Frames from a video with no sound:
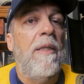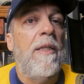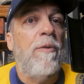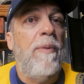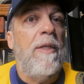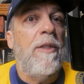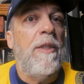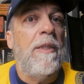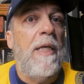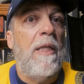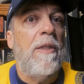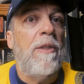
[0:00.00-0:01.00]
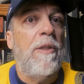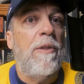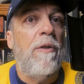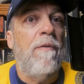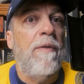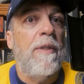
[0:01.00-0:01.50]
the Swedish intelligence
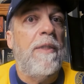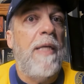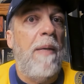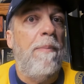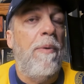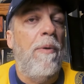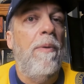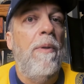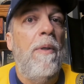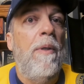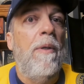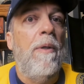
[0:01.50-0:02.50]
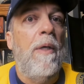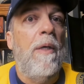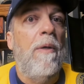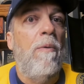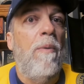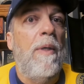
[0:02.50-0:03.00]
service, SÄPO,
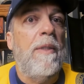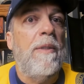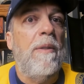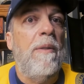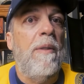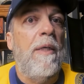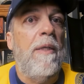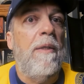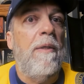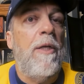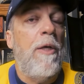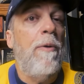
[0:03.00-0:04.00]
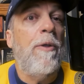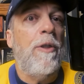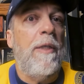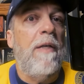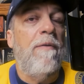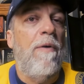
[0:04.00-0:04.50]
was
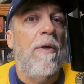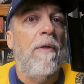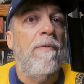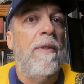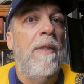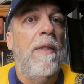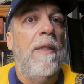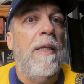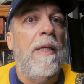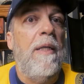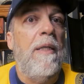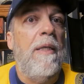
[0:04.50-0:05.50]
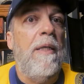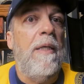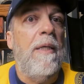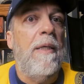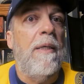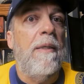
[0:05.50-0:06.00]
hugely involved in
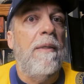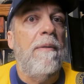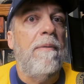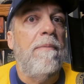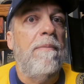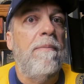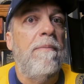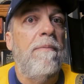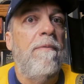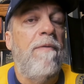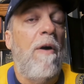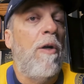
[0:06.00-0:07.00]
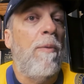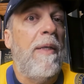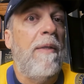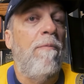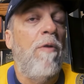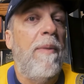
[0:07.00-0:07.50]
the
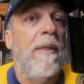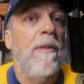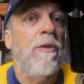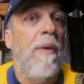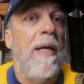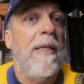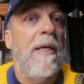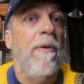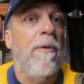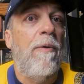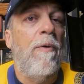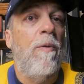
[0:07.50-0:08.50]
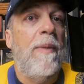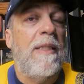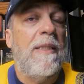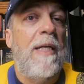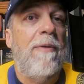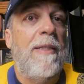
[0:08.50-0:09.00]
following the woman, trying to get her home,
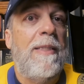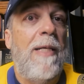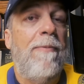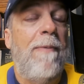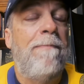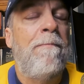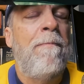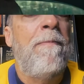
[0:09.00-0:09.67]
etc., etc.